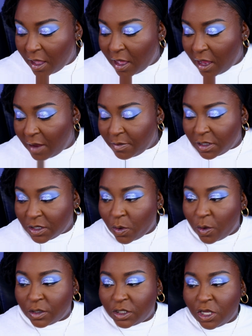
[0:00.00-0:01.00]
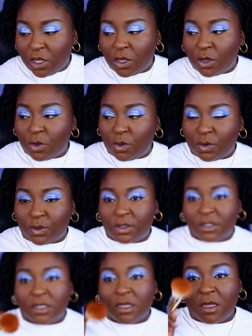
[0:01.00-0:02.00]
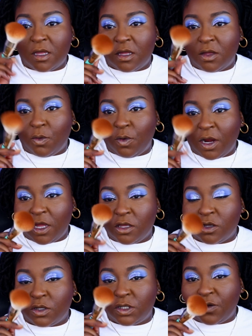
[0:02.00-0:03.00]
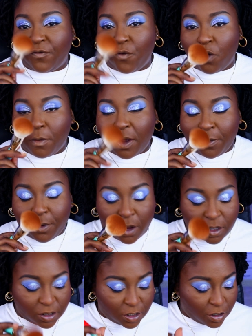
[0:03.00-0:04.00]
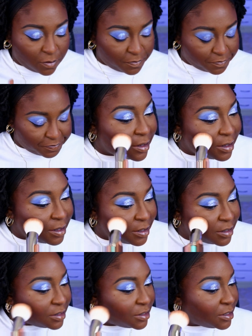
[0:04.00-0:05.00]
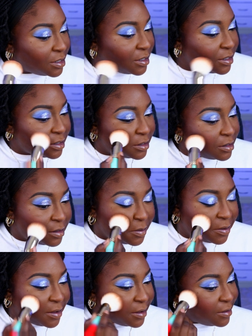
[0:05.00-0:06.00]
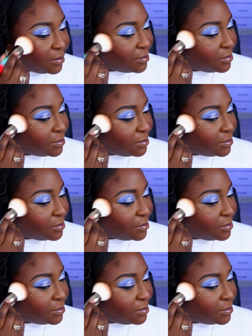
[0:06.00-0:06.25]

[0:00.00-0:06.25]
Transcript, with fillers: and I'm just going to use what I used for my bronzer and see. Okay,